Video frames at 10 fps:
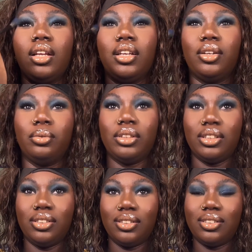It really
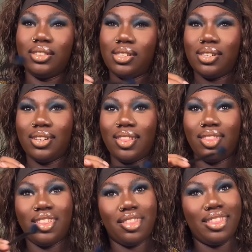just did
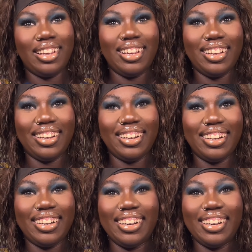the thing.